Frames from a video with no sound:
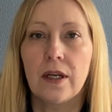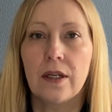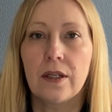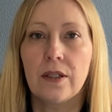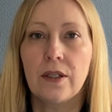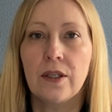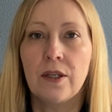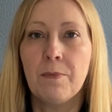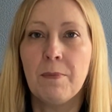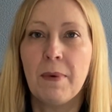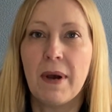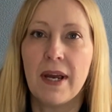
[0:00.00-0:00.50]

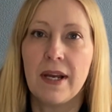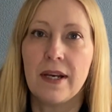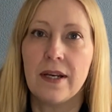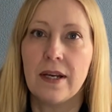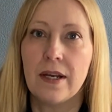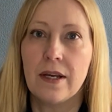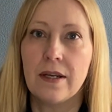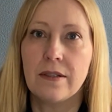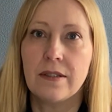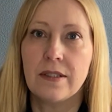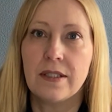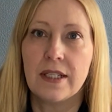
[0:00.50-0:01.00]
You might
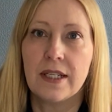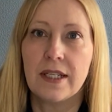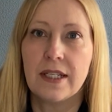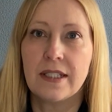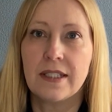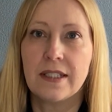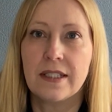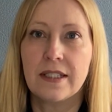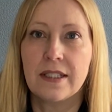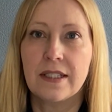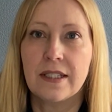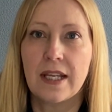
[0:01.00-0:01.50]

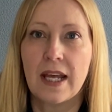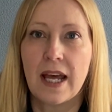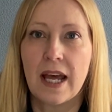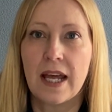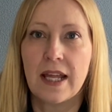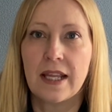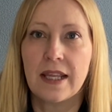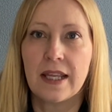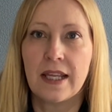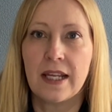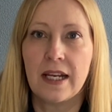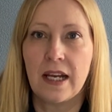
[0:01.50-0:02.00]
notice that
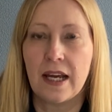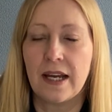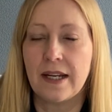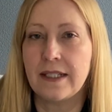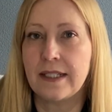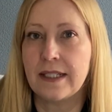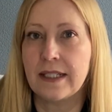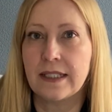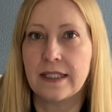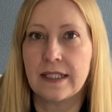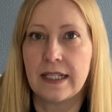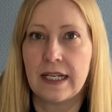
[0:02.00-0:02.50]
the
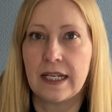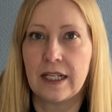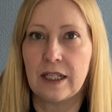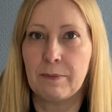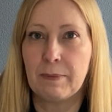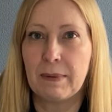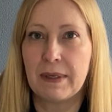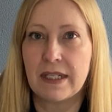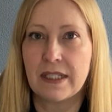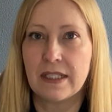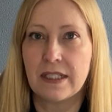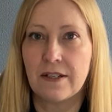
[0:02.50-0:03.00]
lighting's a little
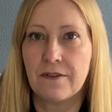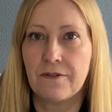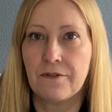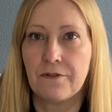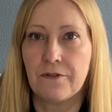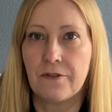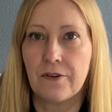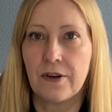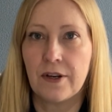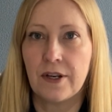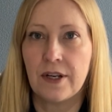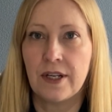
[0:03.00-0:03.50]
bit
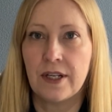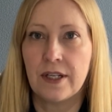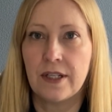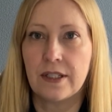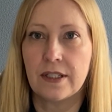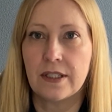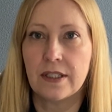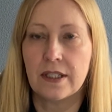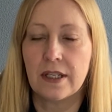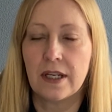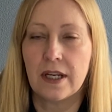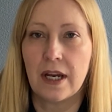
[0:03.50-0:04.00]
different.
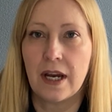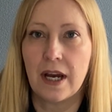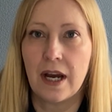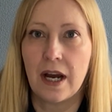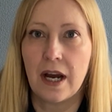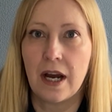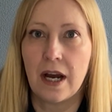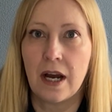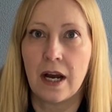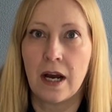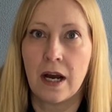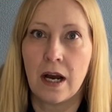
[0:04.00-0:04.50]

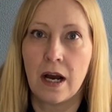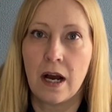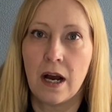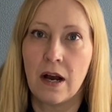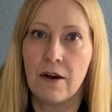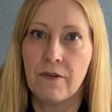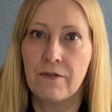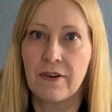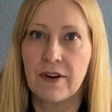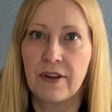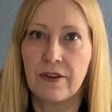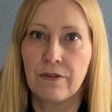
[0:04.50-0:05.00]

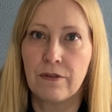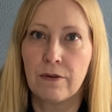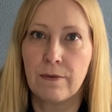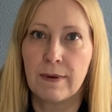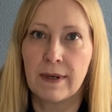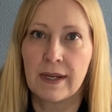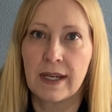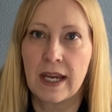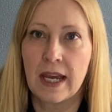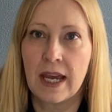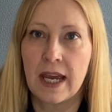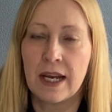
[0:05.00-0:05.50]
Halfway through
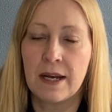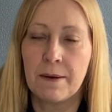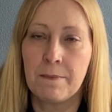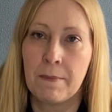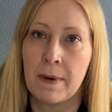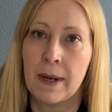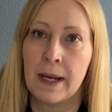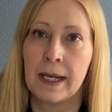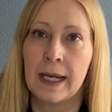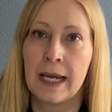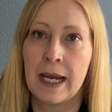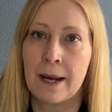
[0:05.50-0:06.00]
again,
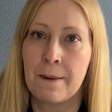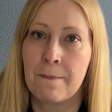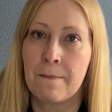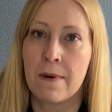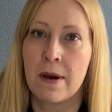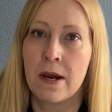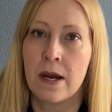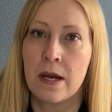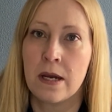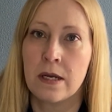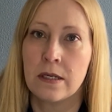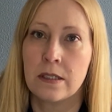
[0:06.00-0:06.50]
my
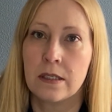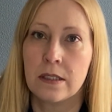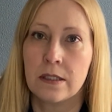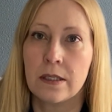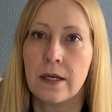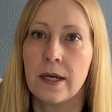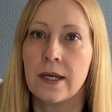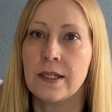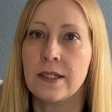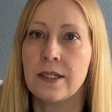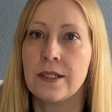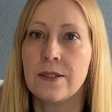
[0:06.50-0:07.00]
camera
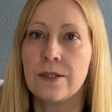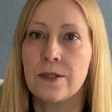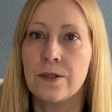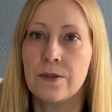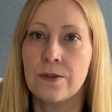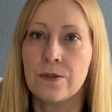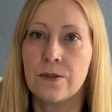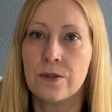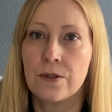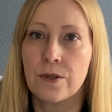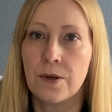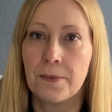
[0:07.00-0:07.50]
decided to
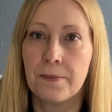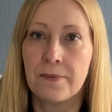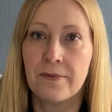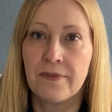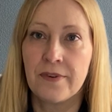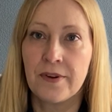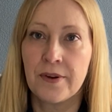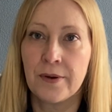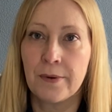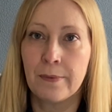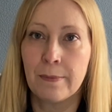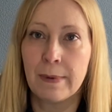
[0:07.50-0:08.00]
stop
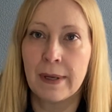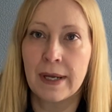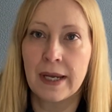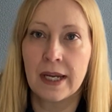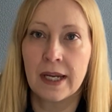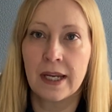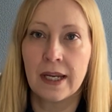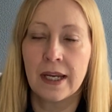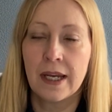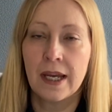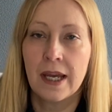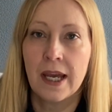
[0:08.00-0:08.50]

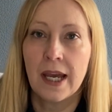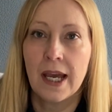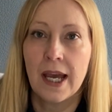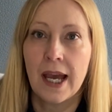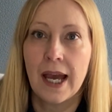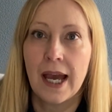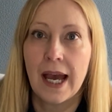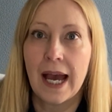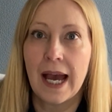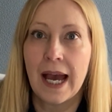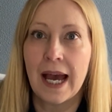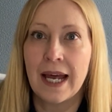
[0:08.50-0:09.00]
filming
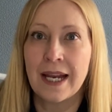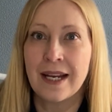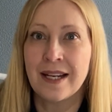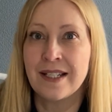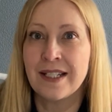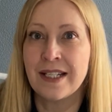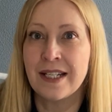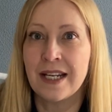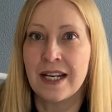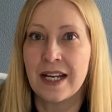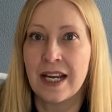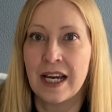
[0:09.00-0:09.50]
and I
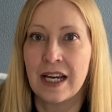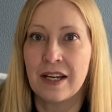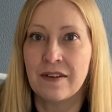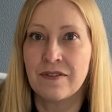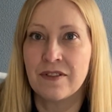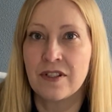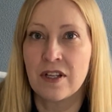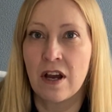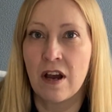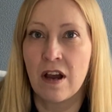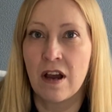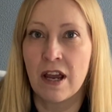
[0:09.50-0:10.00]
didn't have
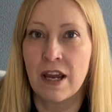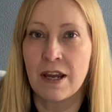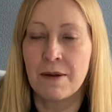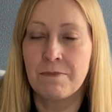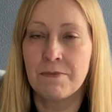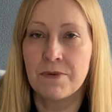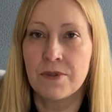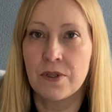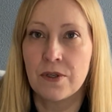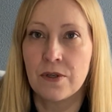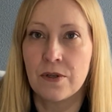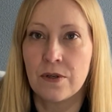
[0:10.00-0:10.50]
time
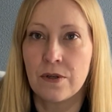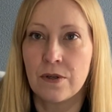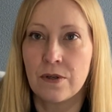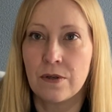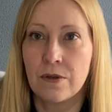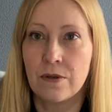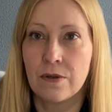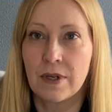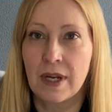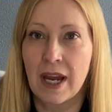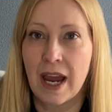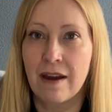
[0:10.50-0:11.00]
to
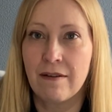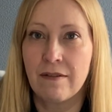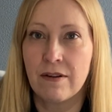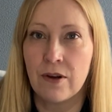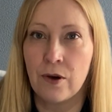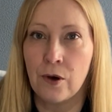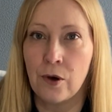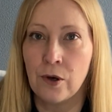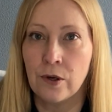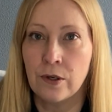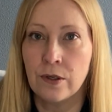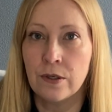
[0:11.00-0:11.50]
carry
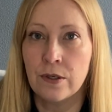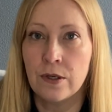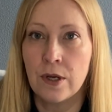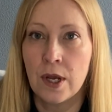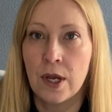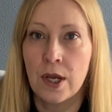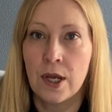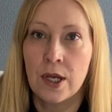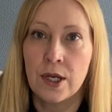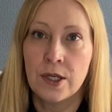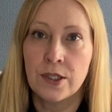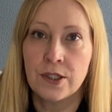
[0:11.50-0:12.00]
on.
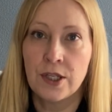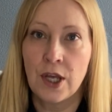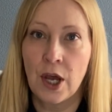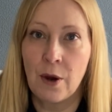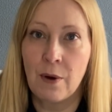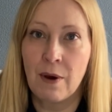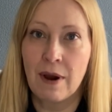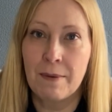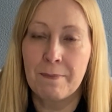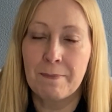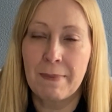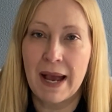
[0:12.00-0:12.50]
So
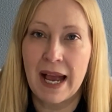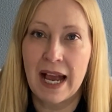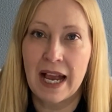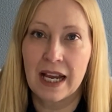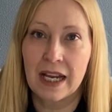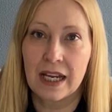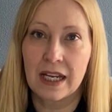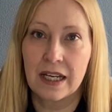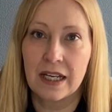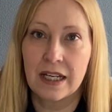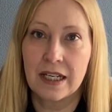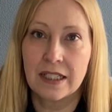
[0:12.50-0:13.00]
I'm
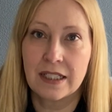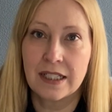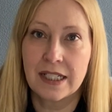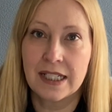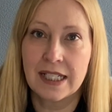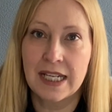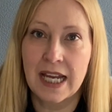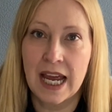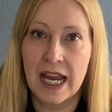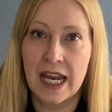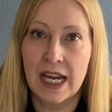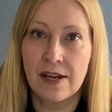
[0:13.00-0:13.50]
back
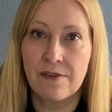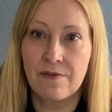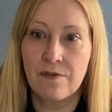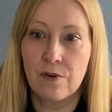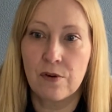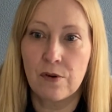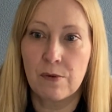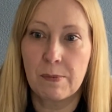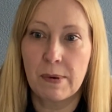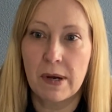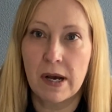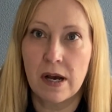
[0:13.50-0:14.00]
today
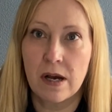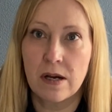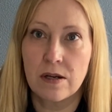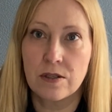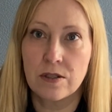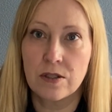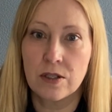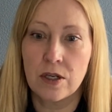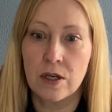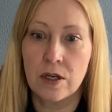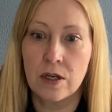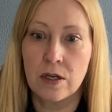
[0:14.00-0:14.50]
for part
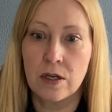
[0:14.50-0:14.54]
2.